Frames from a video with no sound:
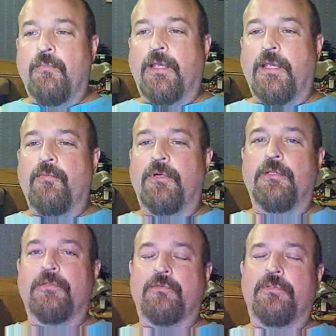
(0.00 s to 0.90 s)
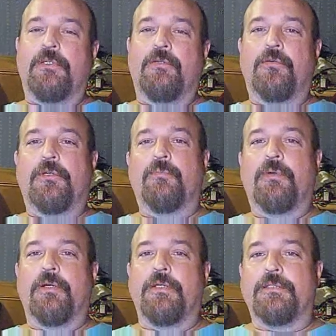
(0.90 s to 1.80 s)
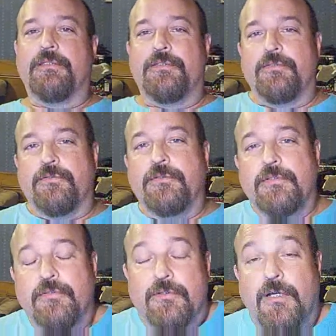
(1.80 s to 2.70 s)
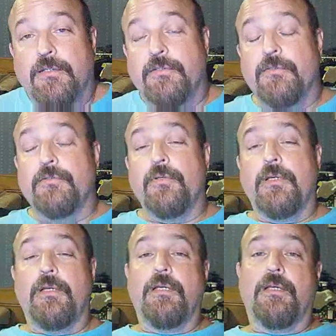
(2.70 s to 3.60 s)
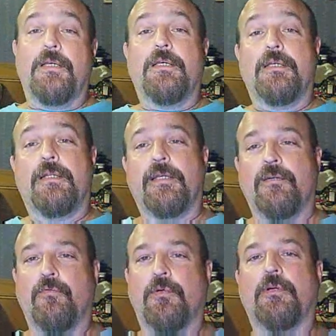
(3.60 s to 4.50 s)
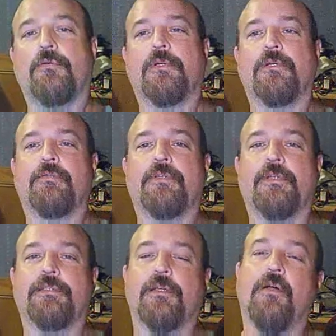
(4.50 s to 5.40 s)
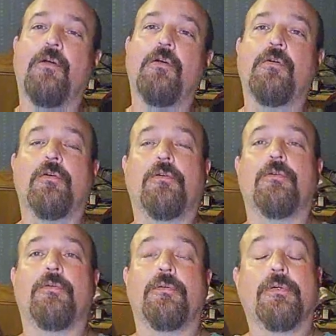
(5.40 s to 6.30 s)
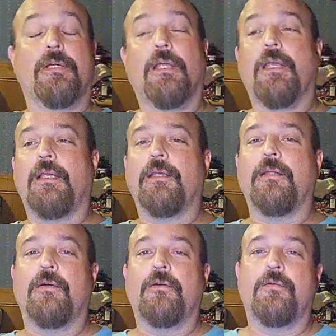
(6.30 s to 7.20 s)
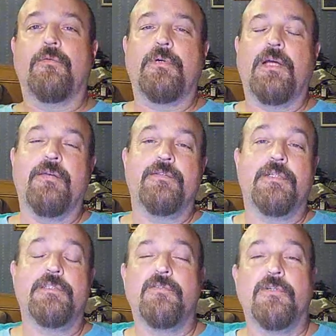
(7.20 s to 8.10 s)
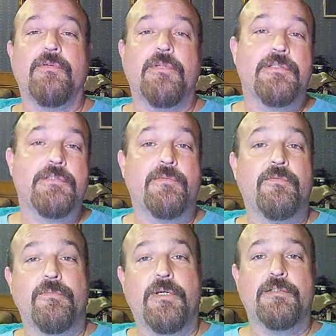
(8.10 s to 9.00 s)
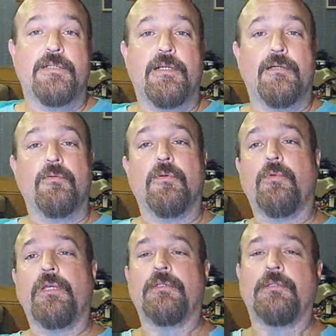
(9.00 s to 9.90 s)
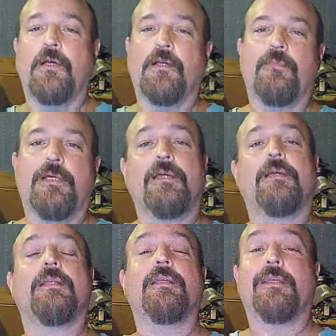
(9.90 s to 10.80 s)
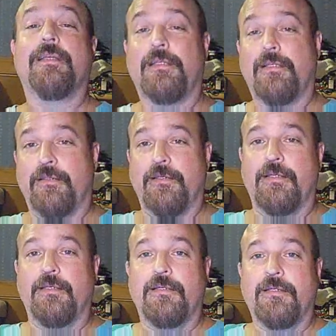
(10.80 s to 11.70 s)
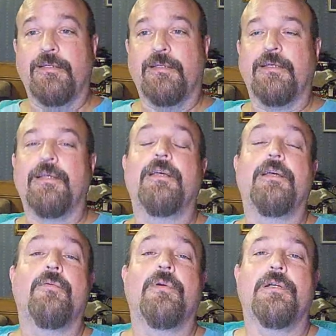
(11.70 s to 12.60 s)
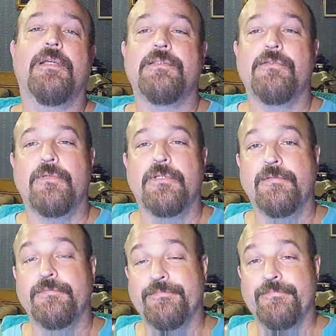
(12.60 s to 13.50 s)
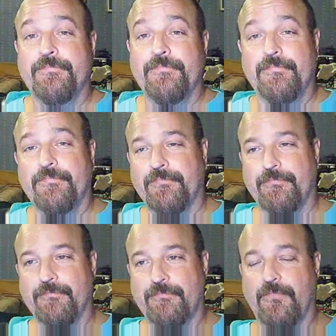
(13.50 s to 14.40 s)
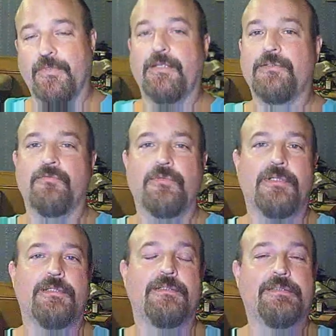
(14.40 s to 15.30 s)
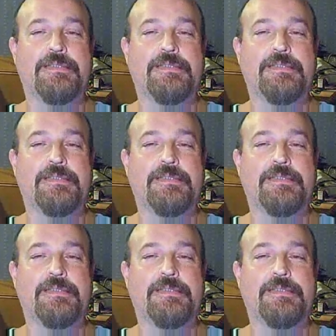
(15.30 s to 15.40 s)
became one of those really annoying parents that you you talk to like at work or whatever, and they say, "Oh, you know, I have such a great relationship with my child. We can talk about anything." Well, that's the way. That's the way